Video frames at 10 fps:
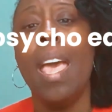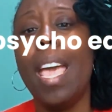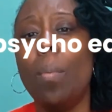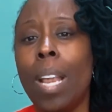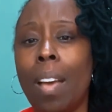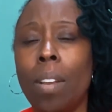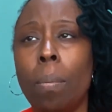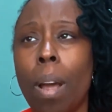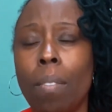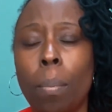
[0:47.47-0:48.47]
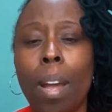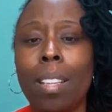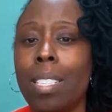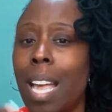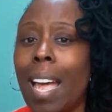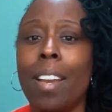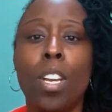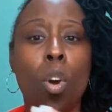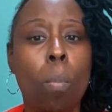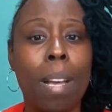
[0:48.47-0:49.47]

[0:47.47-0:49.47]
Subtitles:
And with having a private practice, I know my